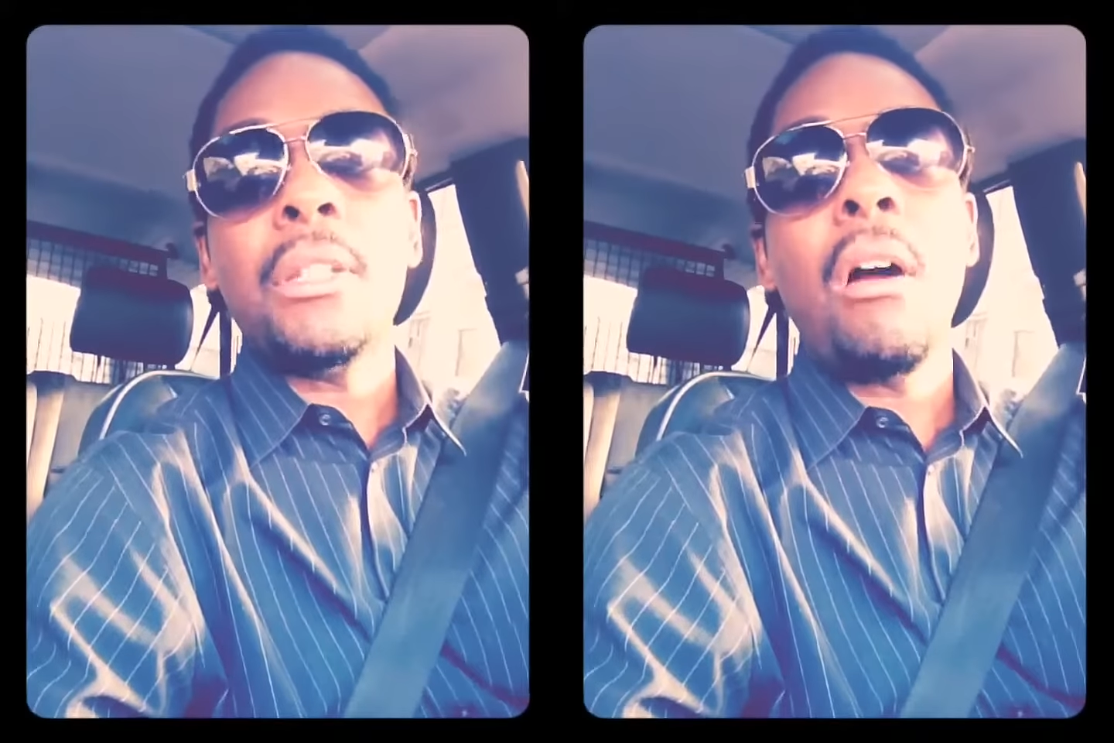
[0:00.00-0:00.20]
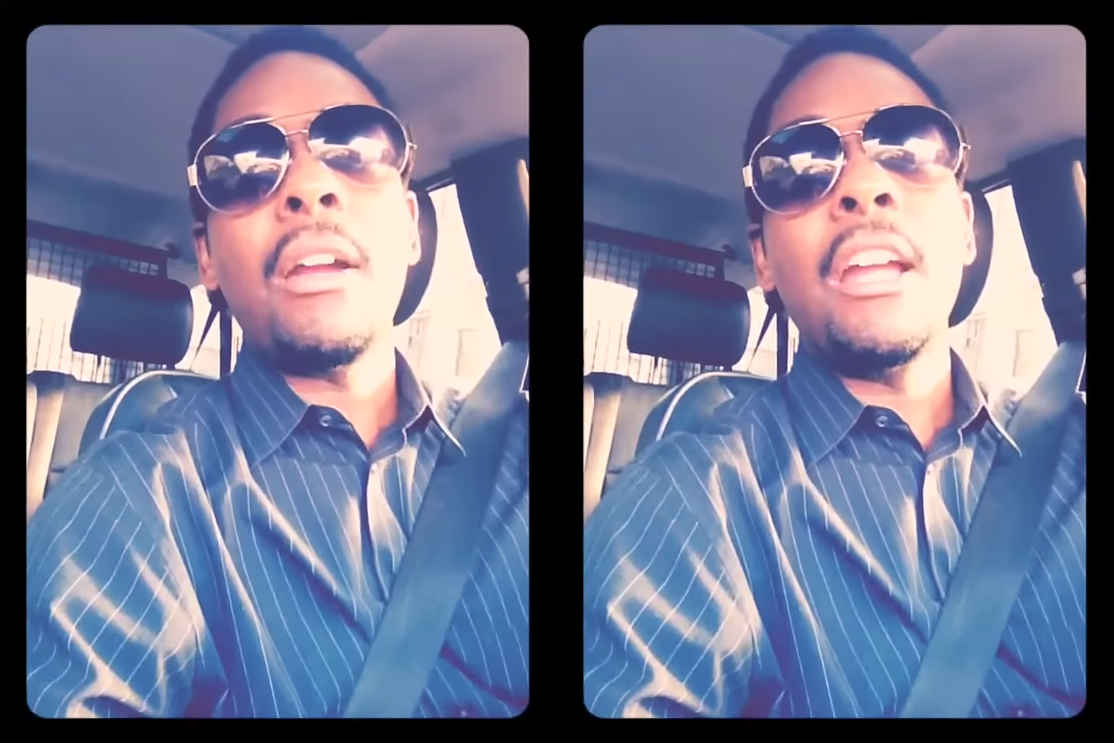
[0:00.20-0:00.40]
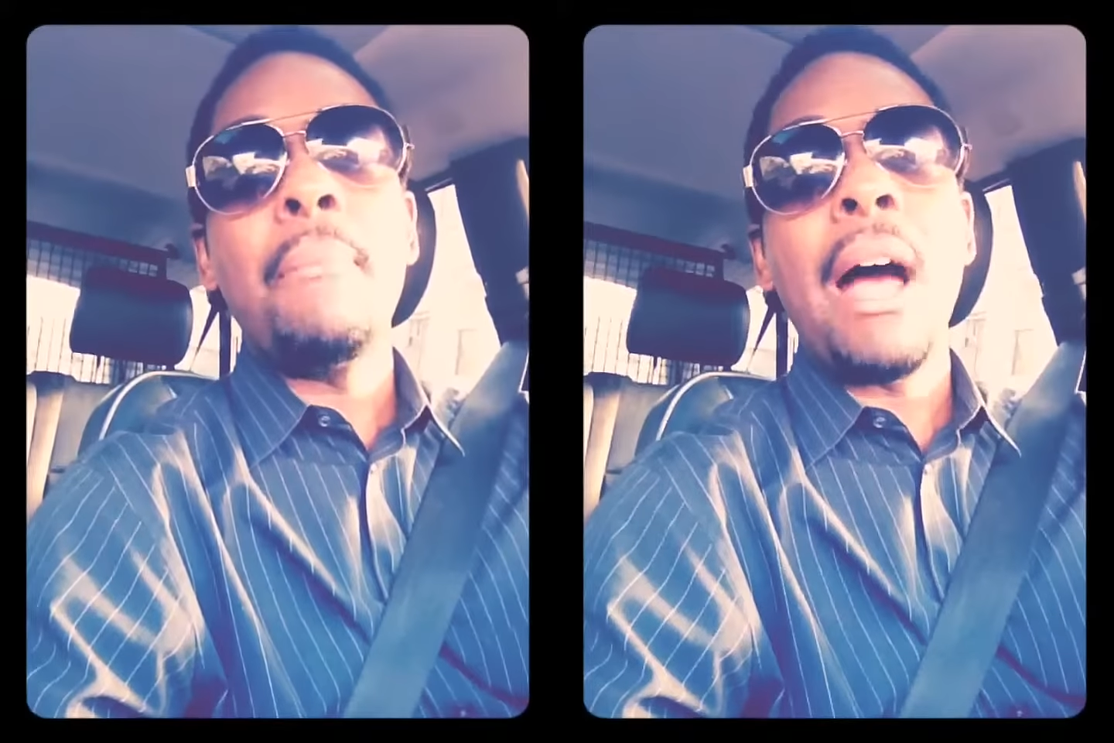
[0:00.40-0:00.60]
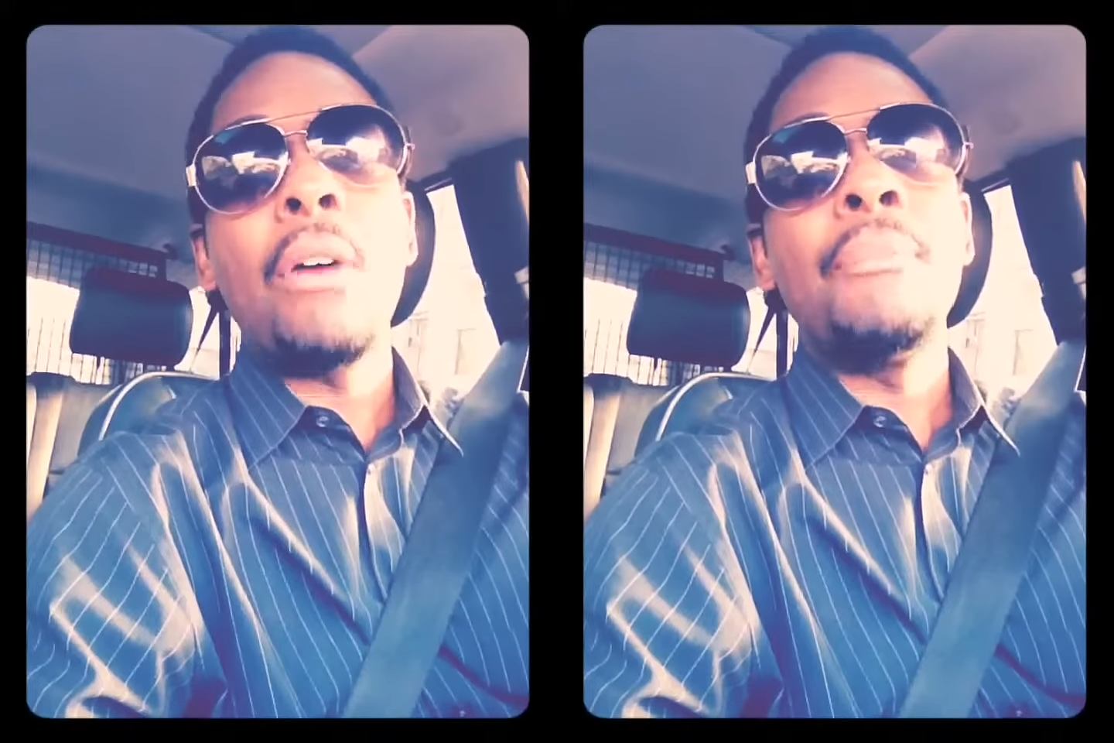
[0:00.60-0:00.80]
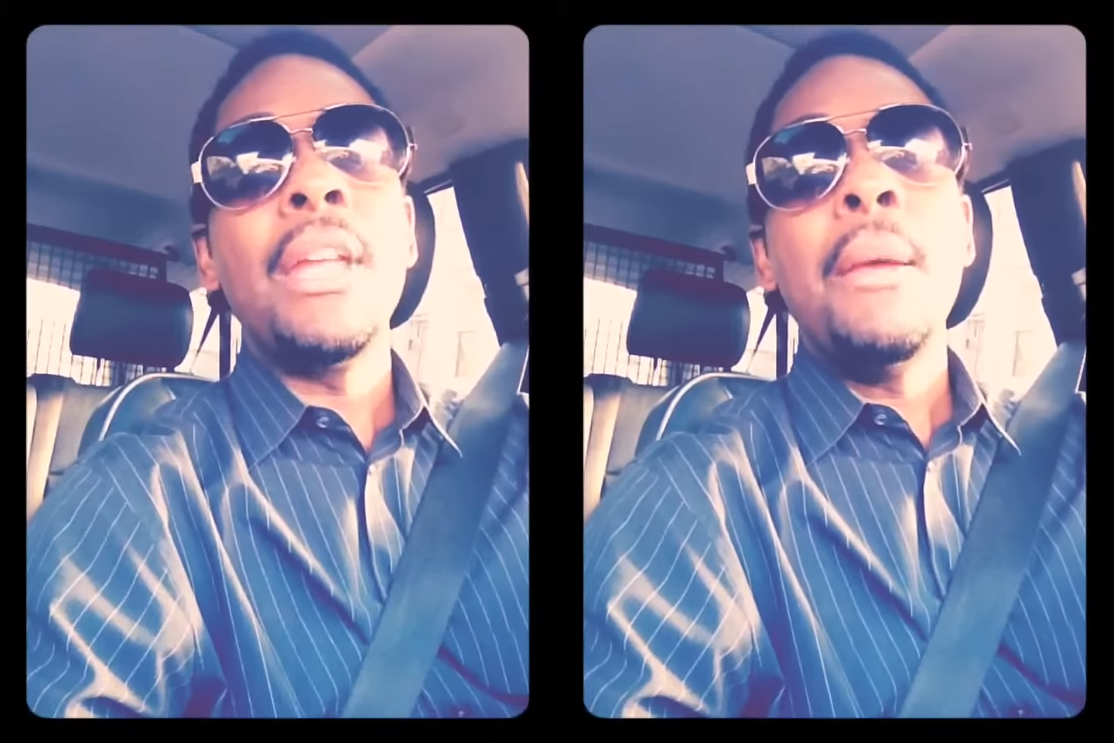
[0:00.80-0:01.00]
talking
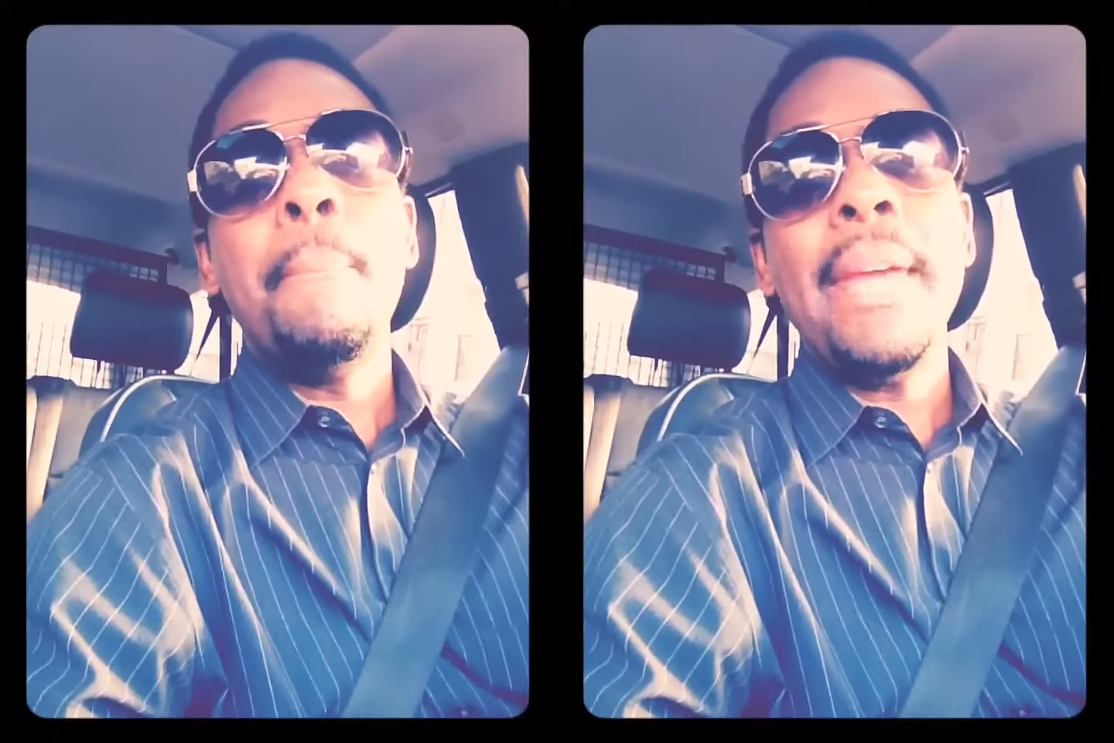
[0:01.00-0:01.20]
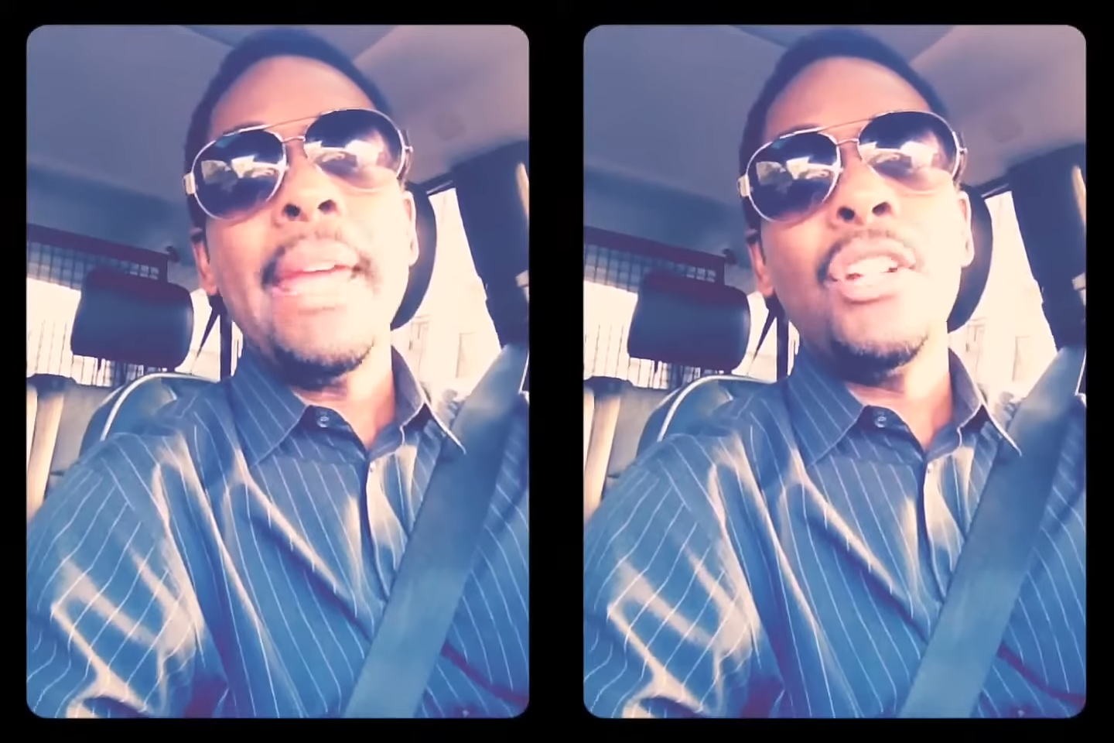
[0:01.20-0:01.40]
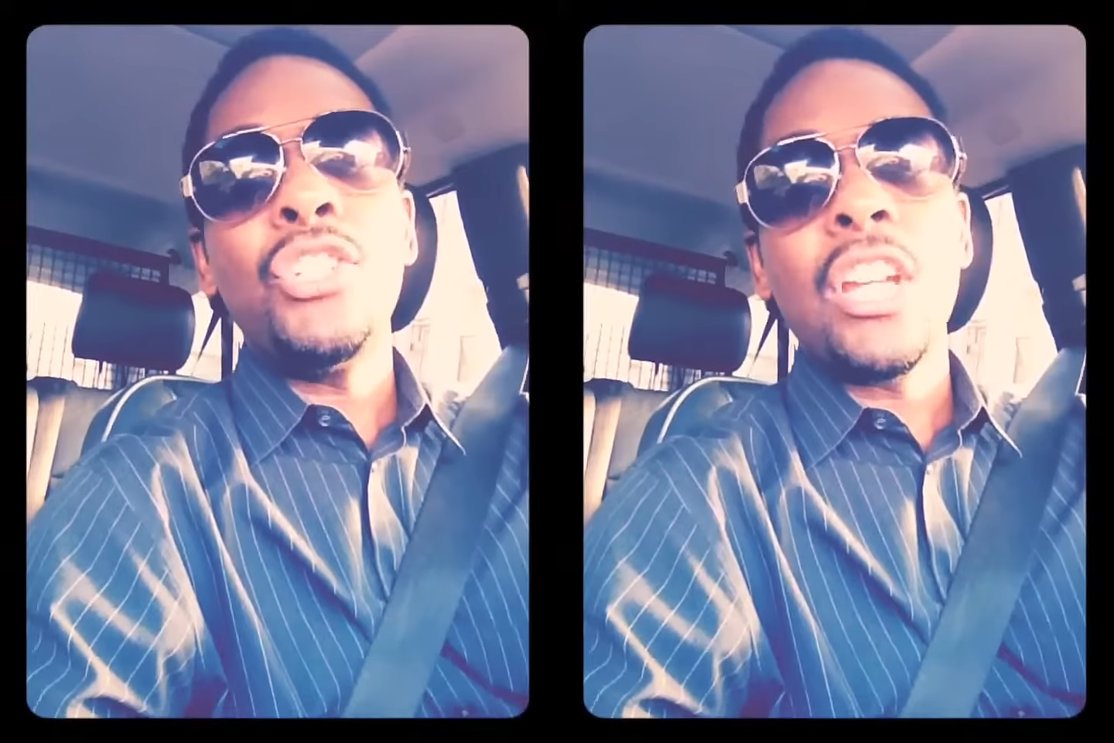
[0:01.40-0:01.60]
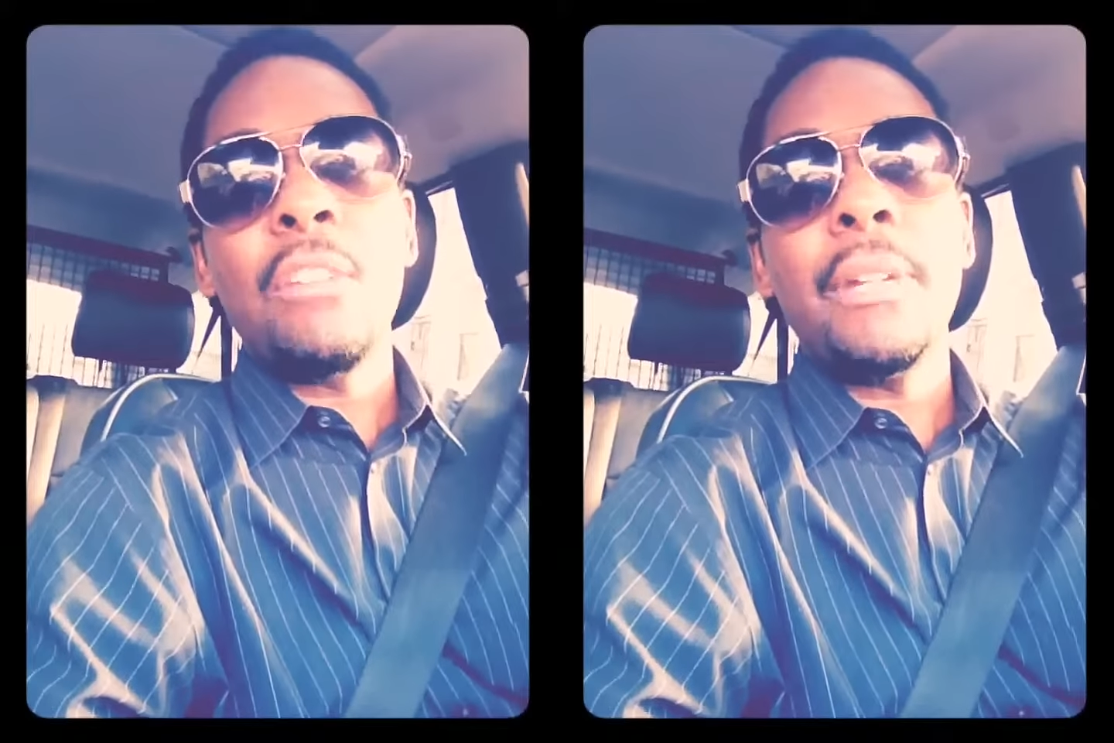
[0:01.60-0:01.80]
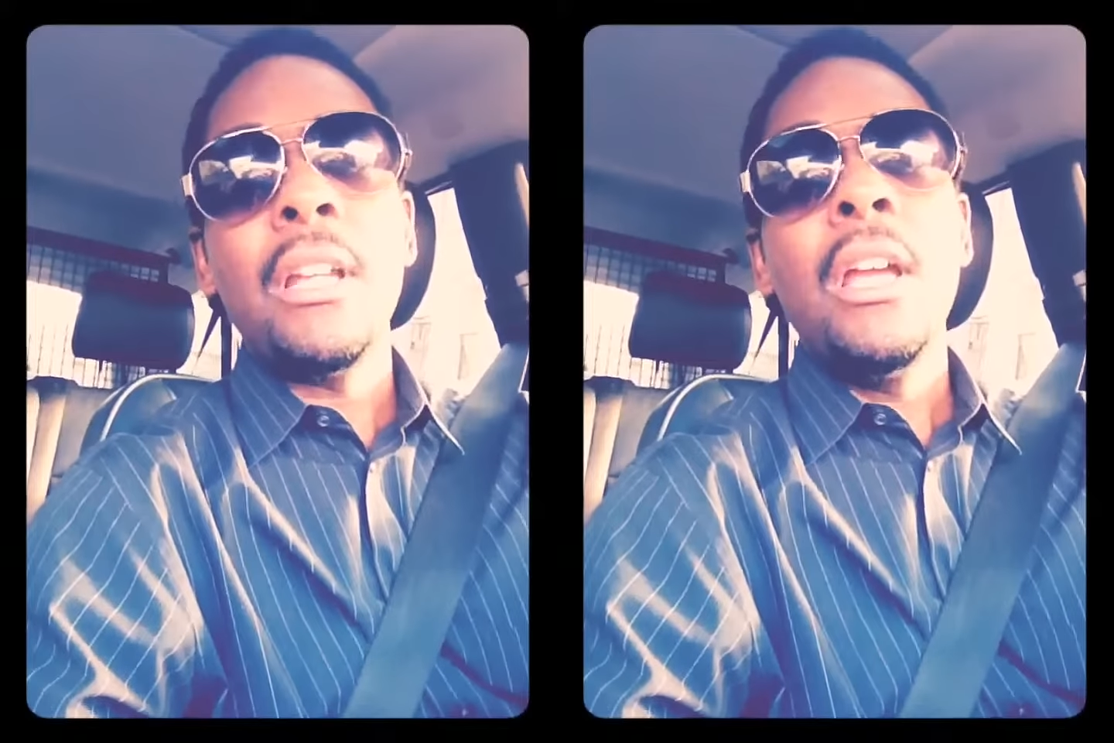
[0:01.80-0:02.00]
about being a
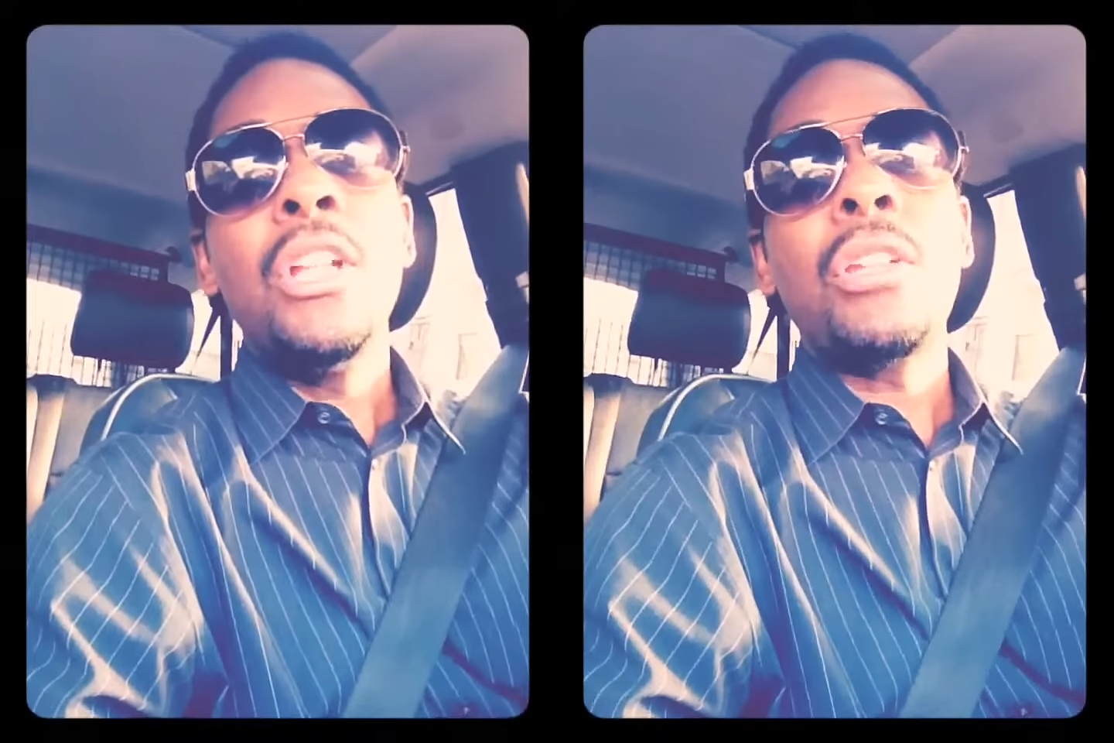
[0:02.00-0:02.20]
gentleman,